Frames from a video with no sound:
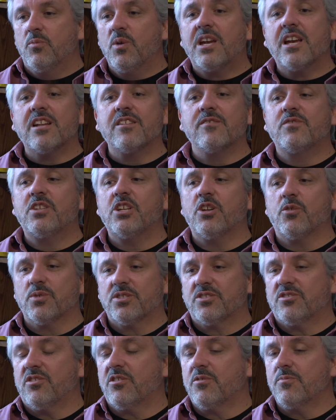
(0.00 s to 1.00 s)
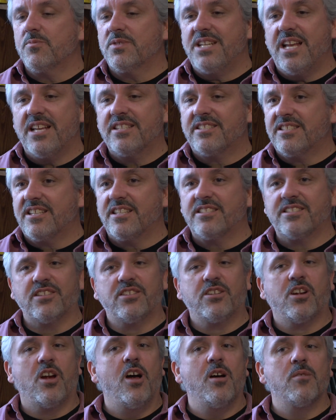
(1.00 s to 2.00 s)
We kind of deal with circumstances as
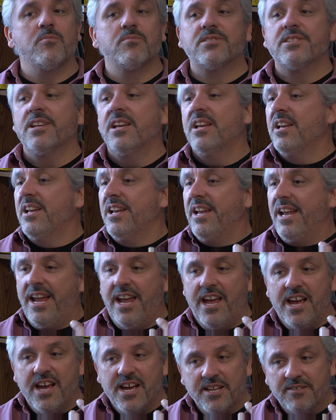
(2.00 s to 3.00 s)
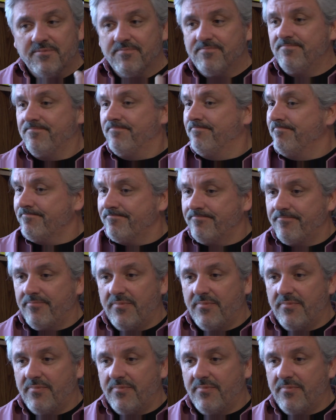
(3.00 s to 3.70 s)
it comes, and